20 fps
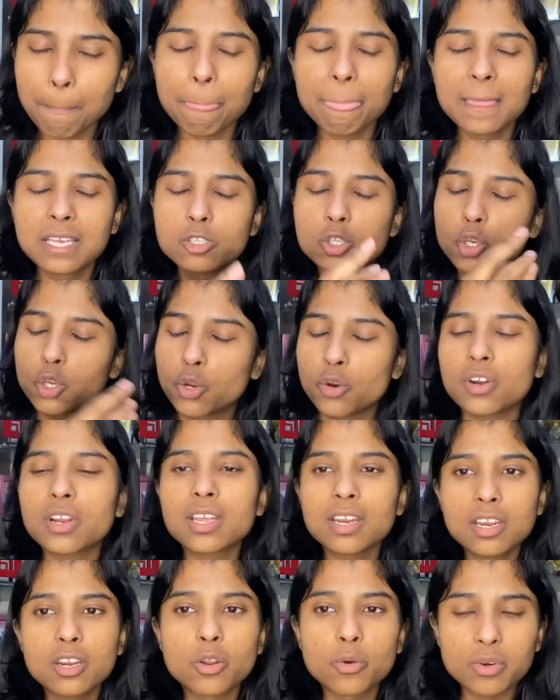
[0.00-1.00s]
So you're going
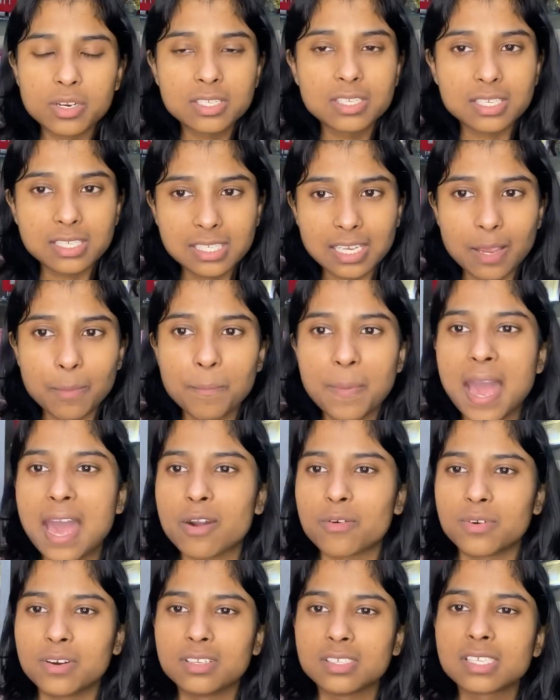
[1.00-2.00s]
to notice the same
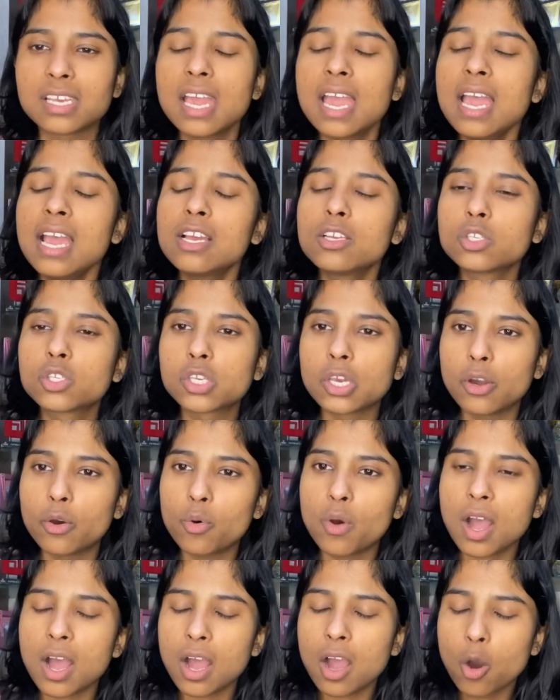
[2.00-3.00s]
patterns.
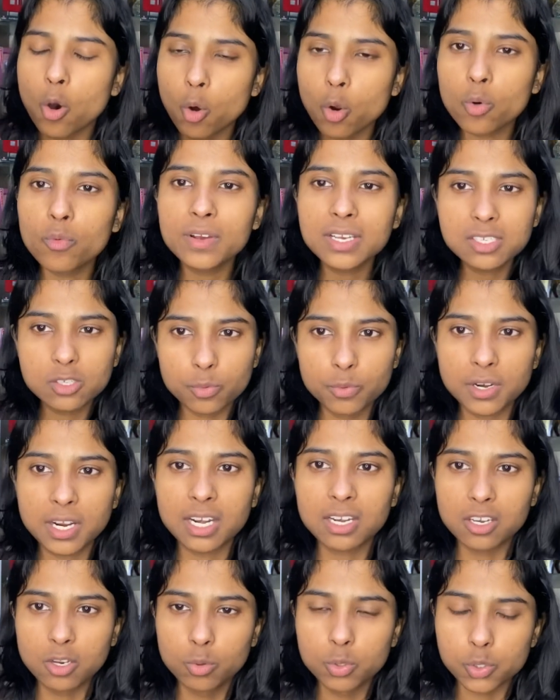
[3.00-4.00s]
So always read
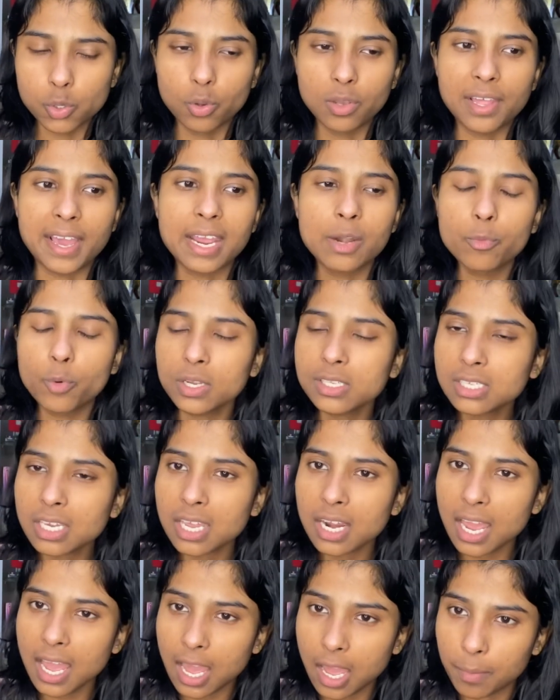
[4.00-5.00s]
news online. What's going
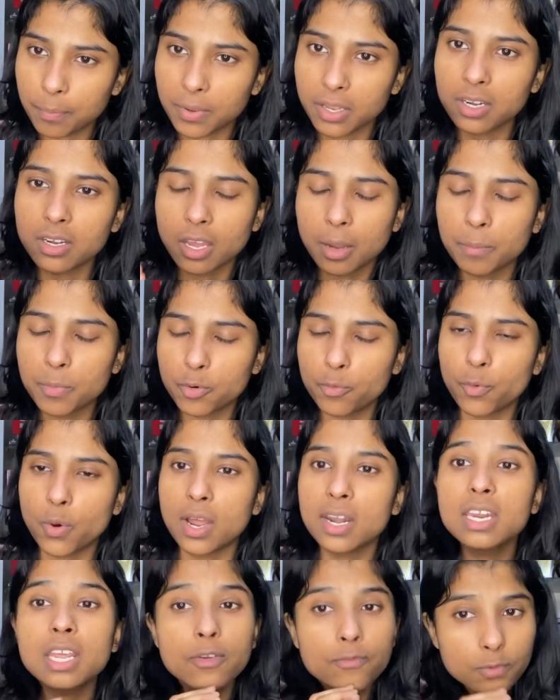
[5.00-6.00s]
to happen? Number
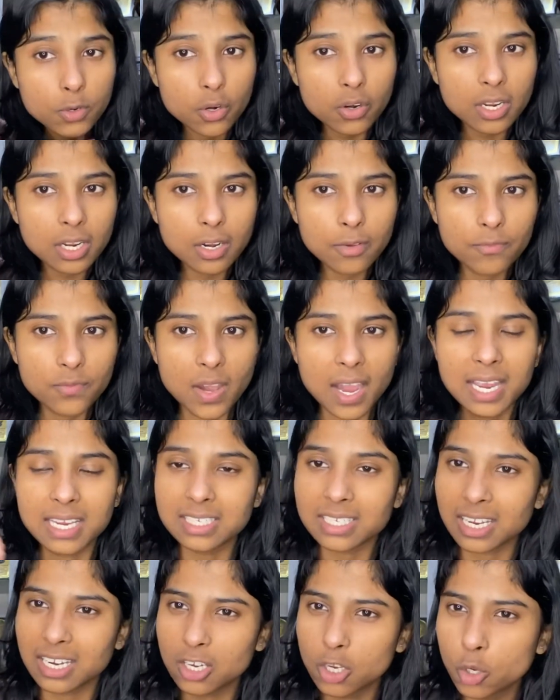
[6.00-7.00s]
1, if you're going to find
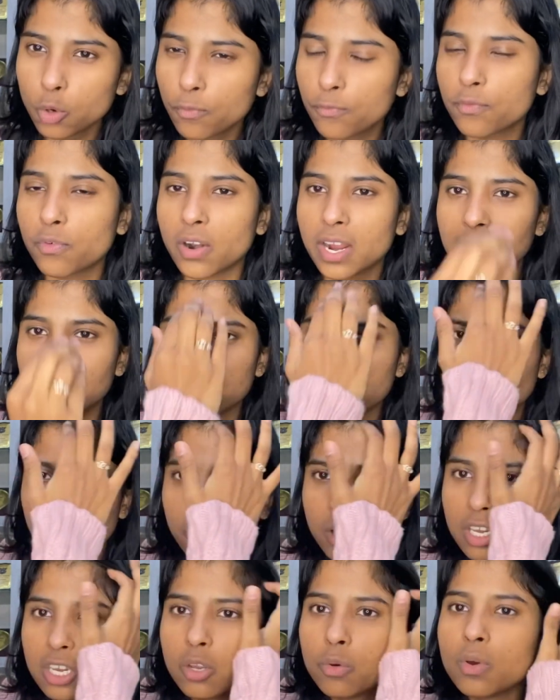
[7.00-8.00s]
a new phrase or a
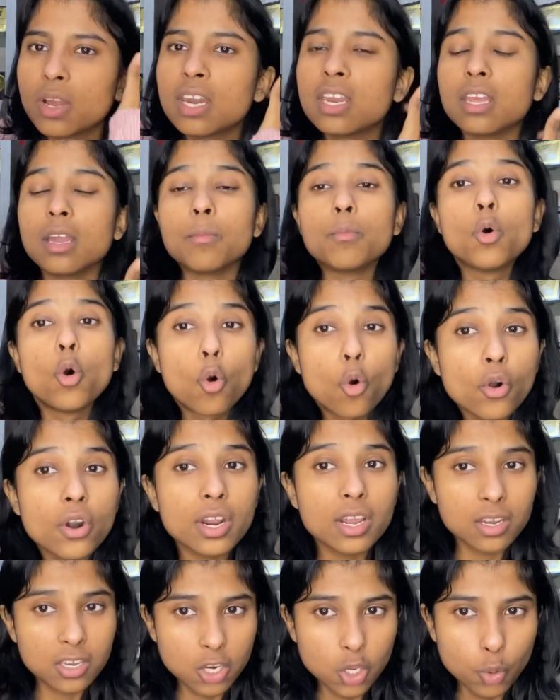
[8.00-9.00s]
new idiom or a
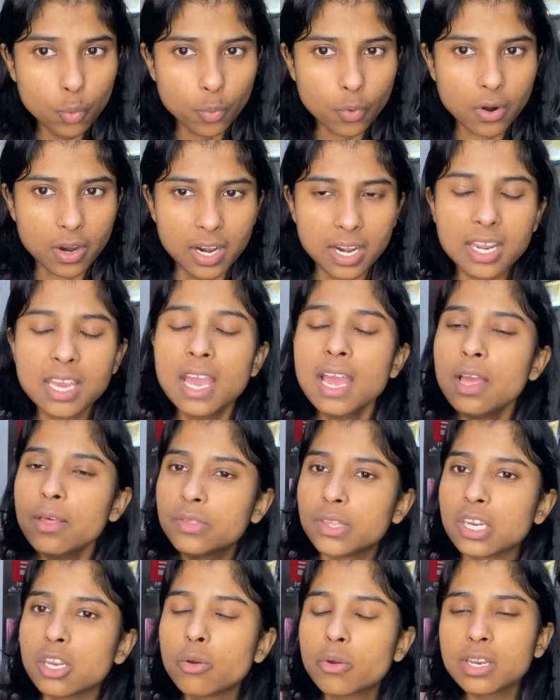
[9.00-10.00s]
new word,
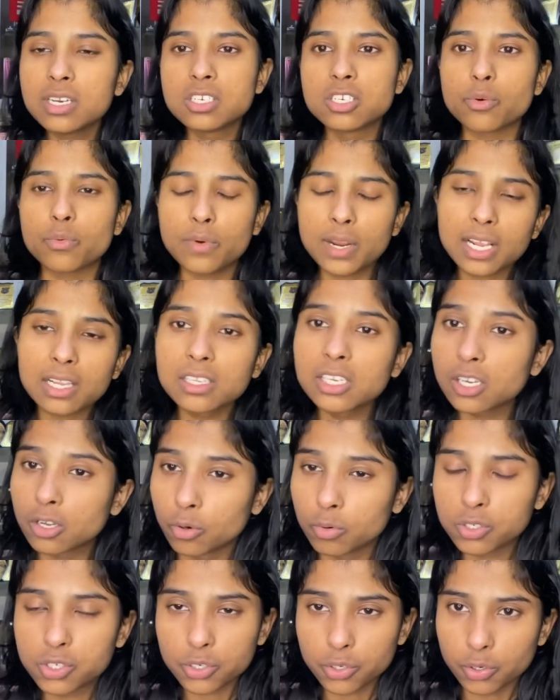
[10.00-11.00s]
then you can directly go
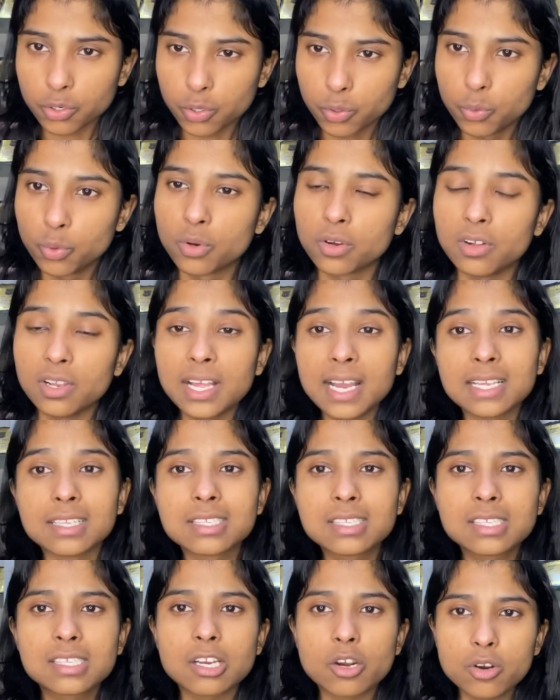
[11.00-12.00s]
to your Google and
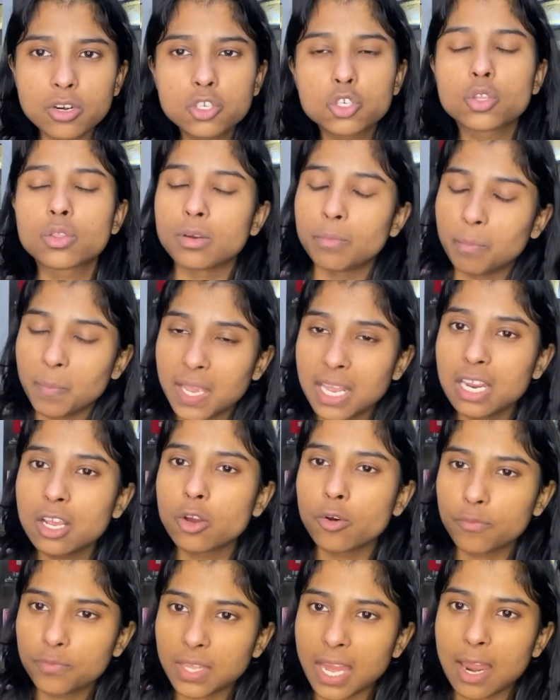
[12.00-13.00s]
search the meaning
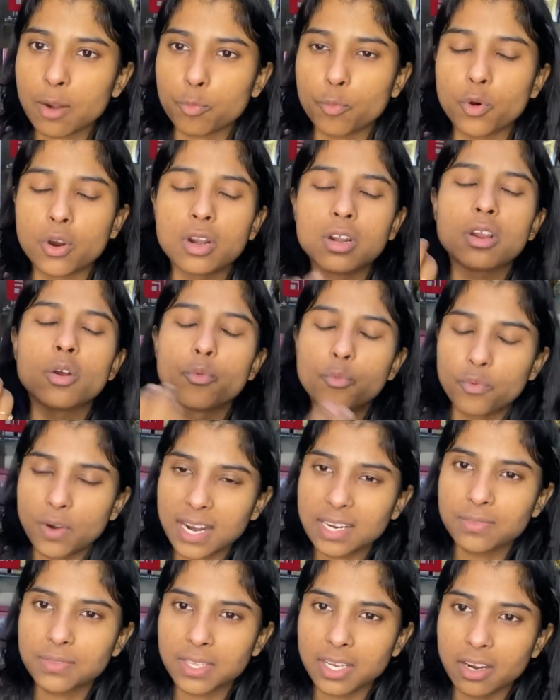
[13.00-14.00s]
of that word
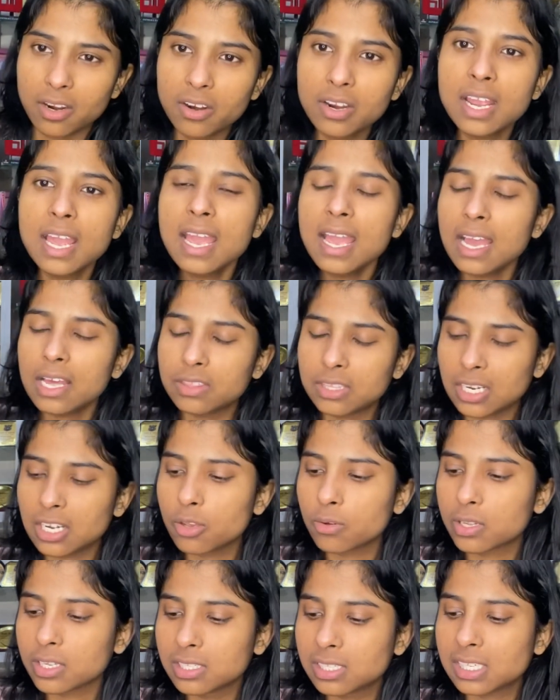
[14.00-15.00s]
right there. And then you
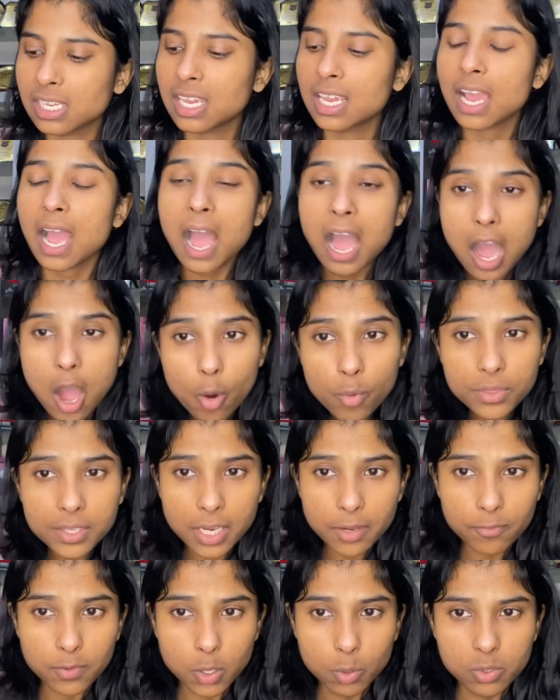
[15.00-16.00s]
can see how they
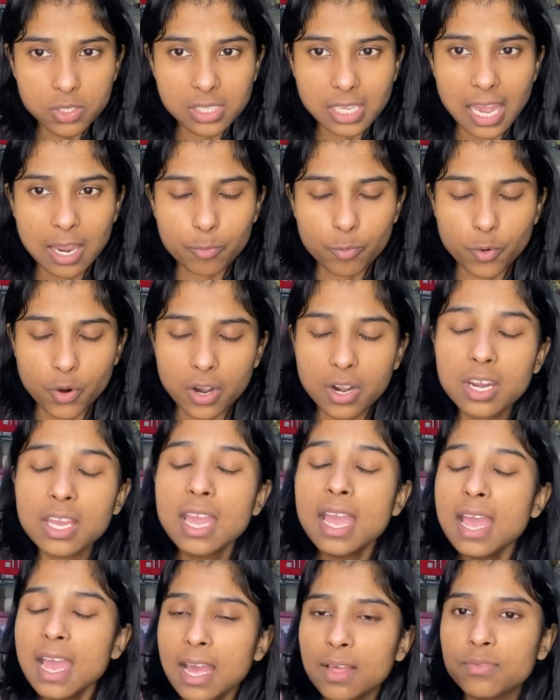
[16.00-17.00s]
have used that word.
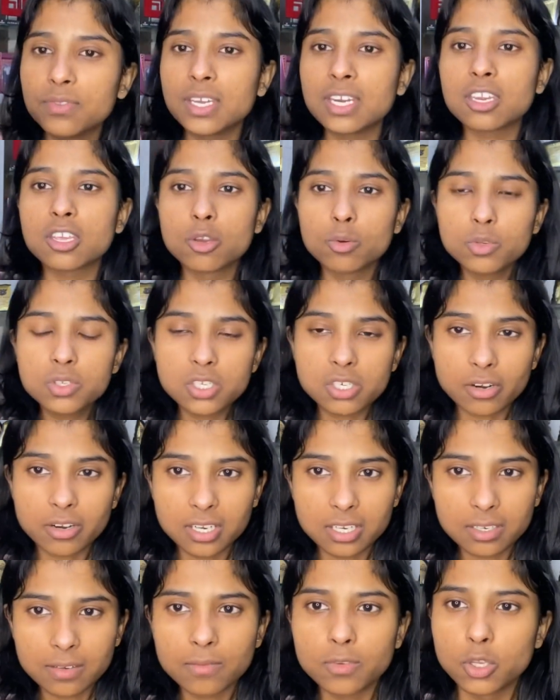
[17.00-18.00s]
And then you
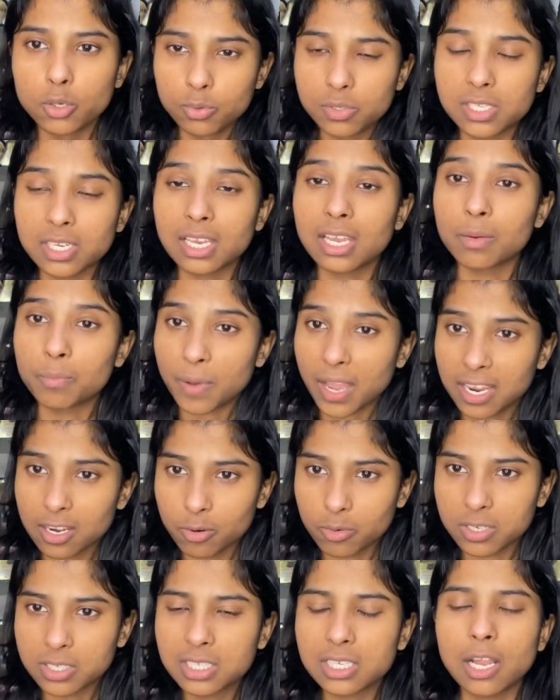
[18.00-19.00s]
start using it by
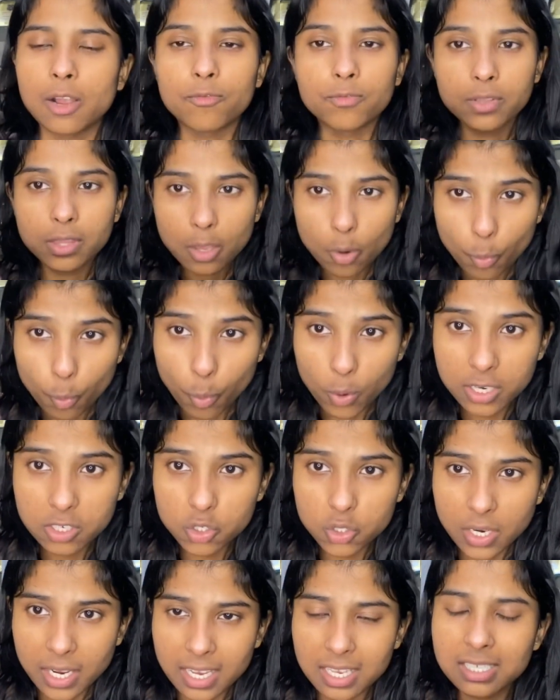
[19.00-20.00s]
yourself, which
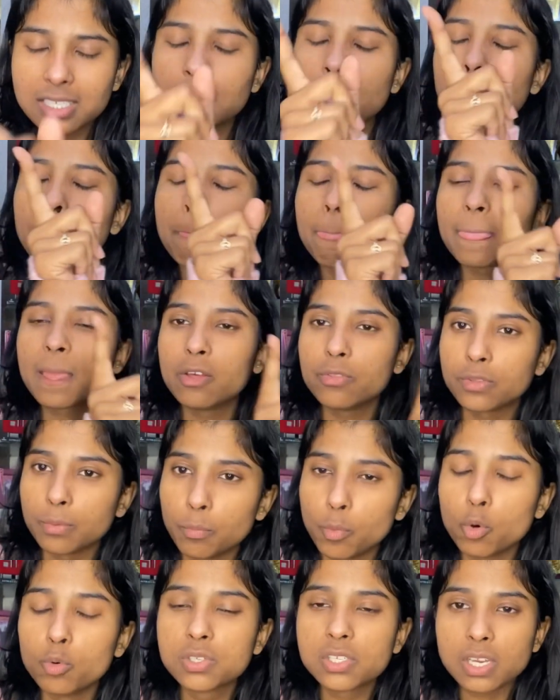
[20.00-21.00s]
is the
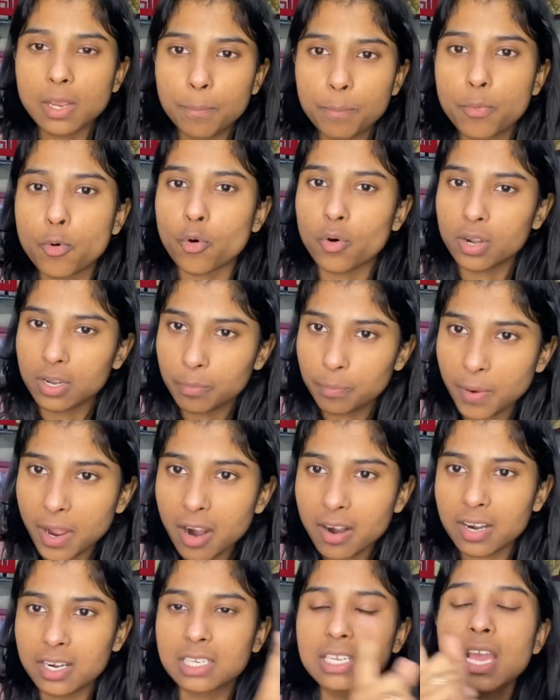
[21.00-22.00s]
most important
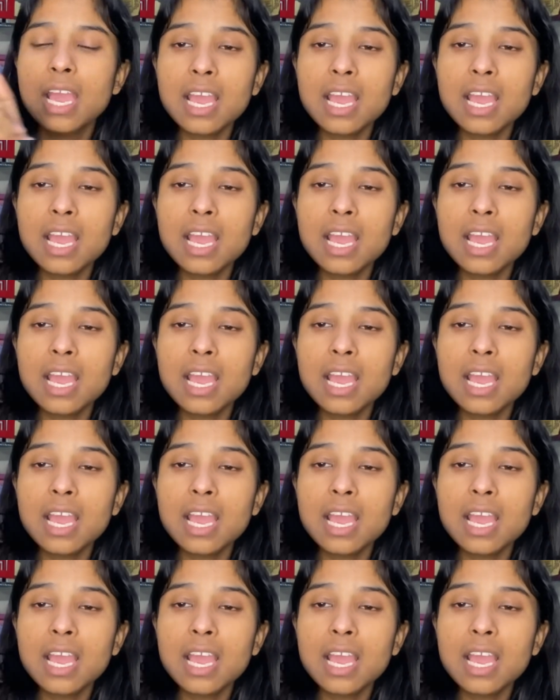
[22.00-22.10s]
part.